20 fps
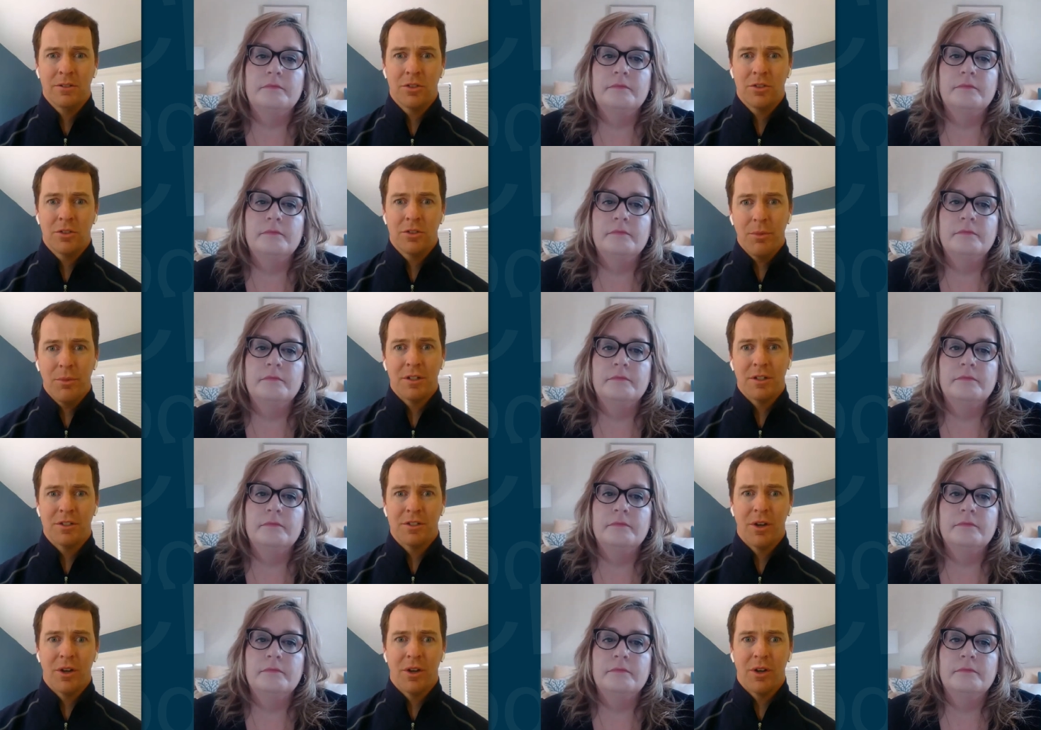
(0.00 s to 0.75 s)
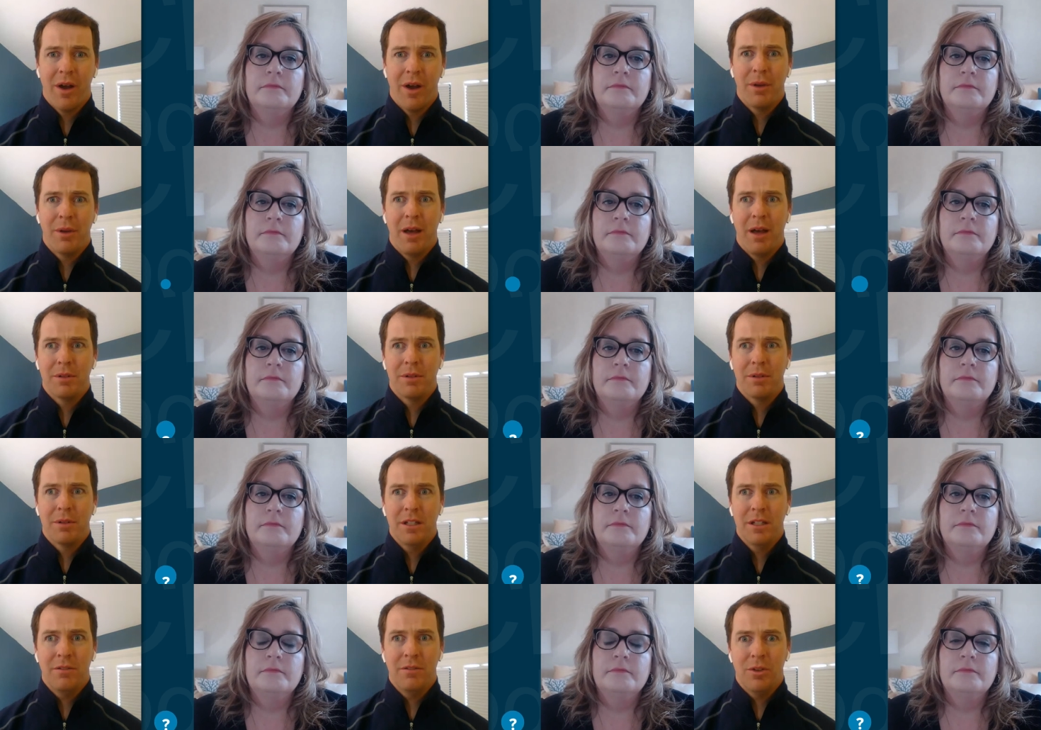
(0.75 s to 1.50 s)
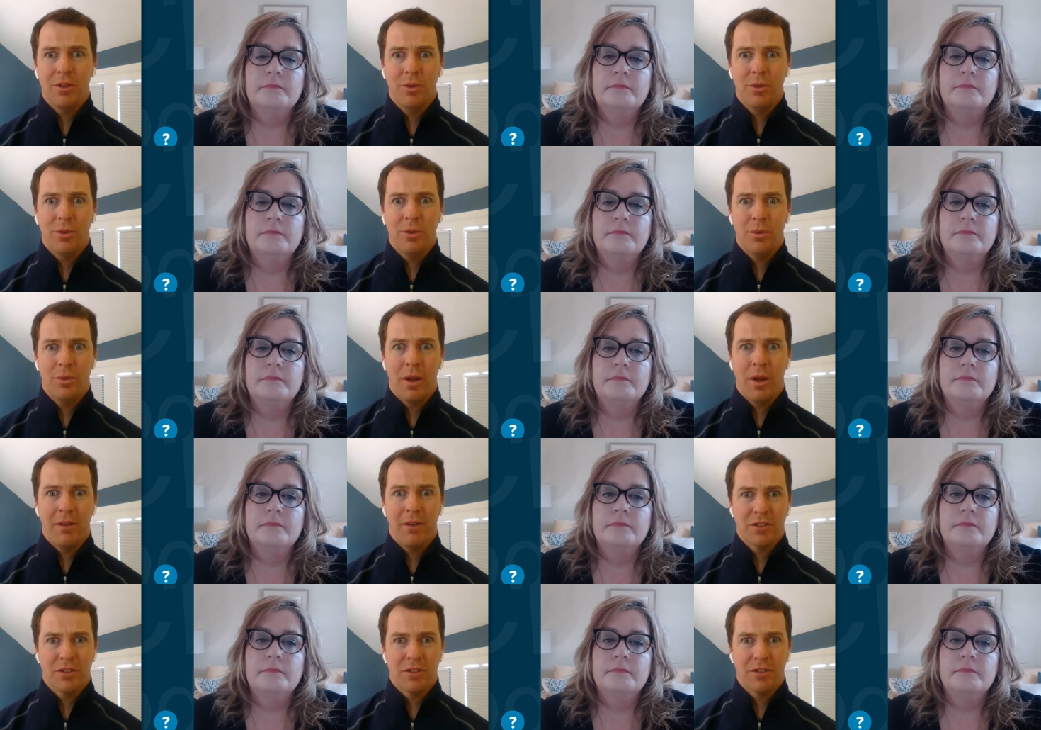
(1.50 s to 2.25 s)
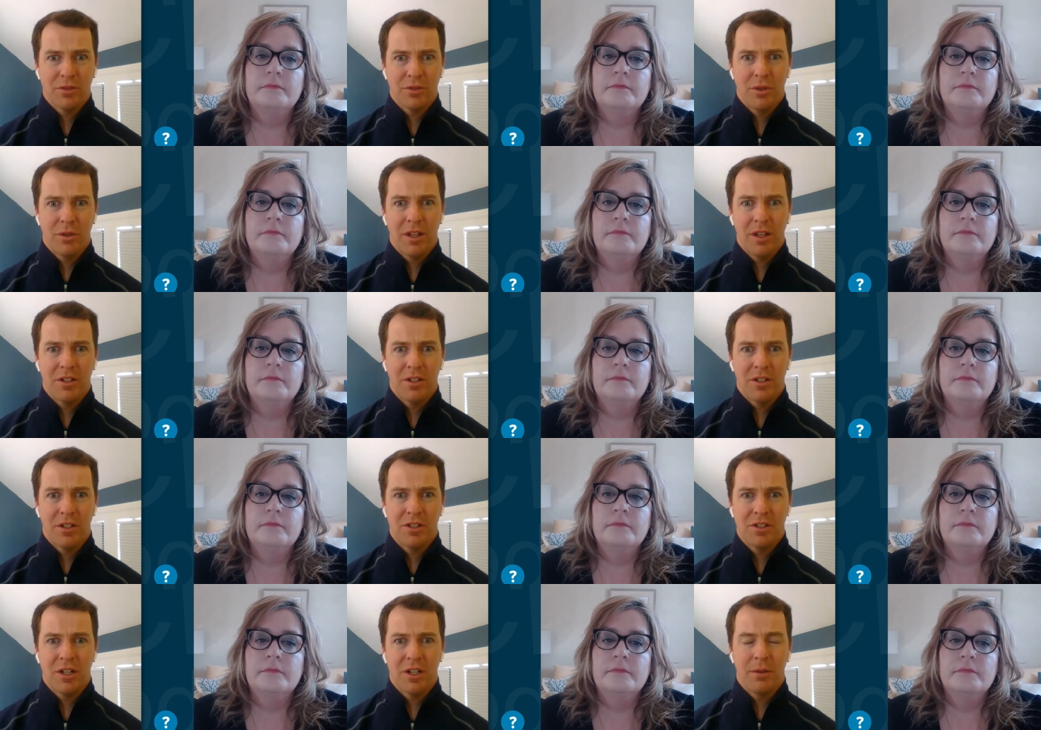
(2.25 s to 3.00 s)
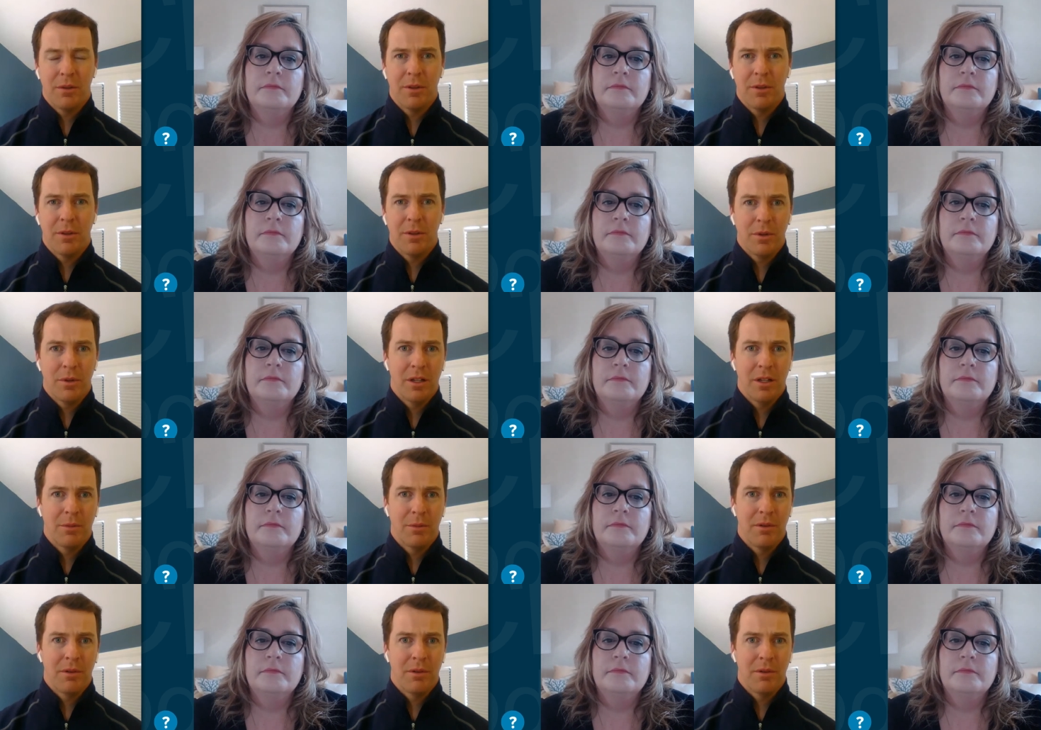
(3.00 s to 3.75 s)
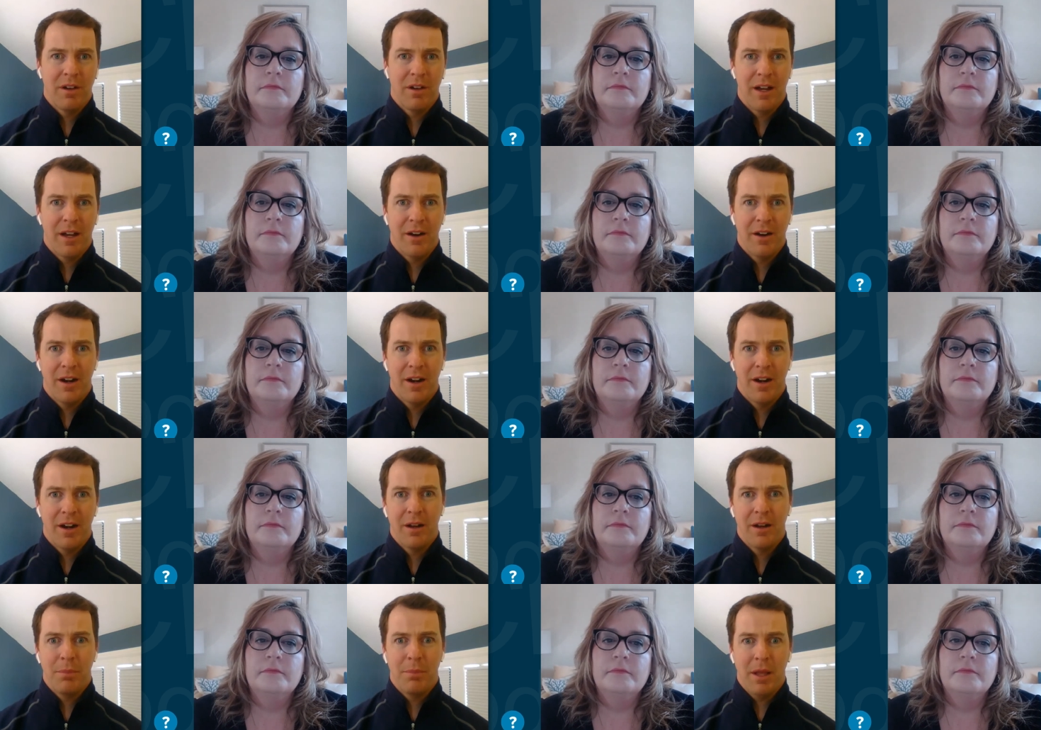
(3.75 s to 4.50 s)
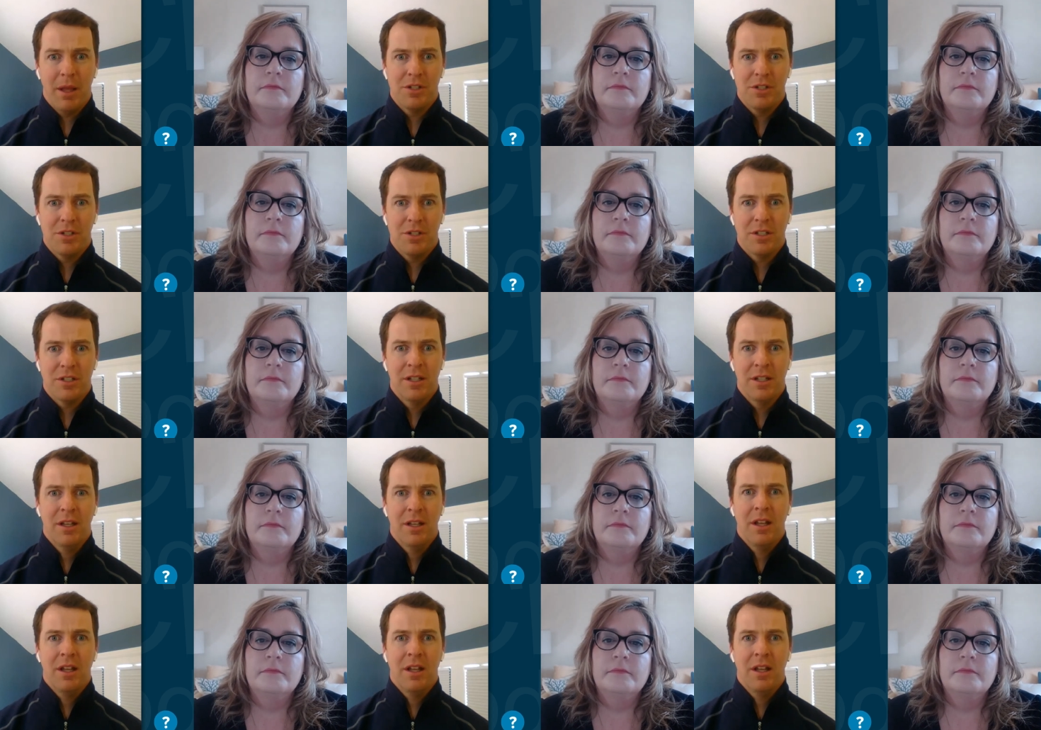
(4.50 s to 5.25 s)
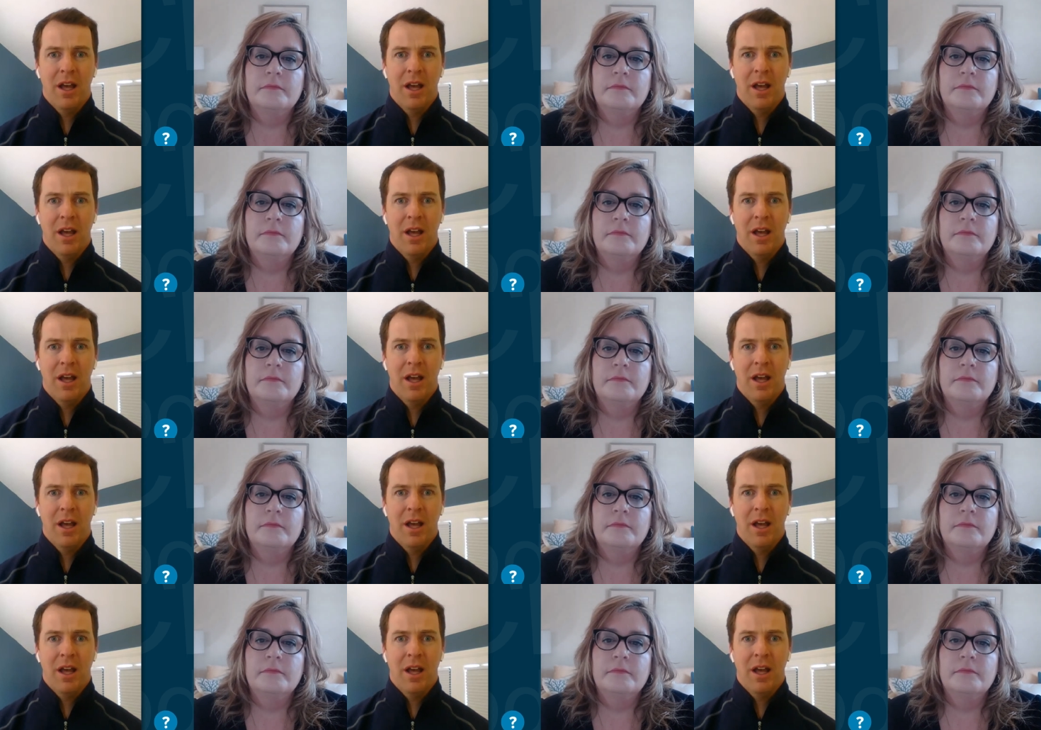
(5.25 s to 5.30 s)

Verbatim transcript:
Speaker 1: so much so, I, be- I believe you have a story they could share between a provider and a patient